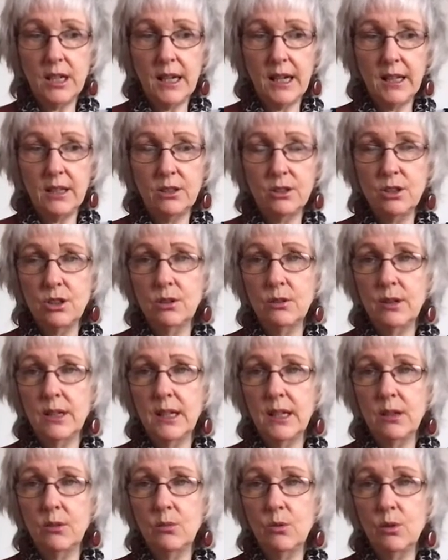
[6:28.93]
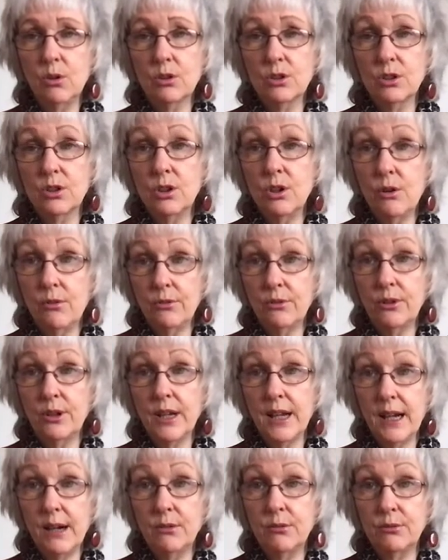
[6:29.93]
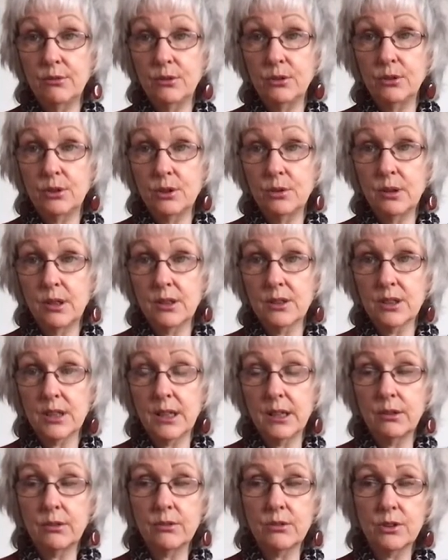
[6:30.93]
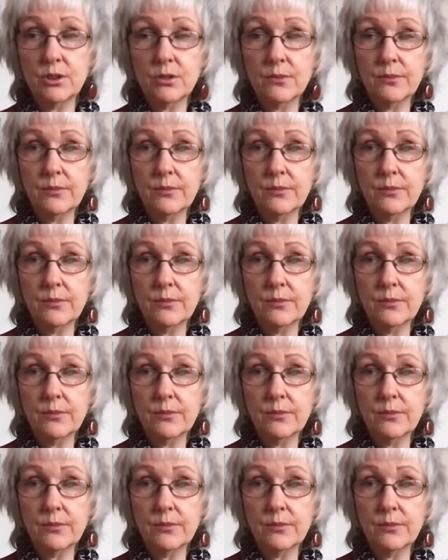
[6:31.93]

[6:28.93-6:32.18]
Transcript: at doing what's not very helpful to ourselves.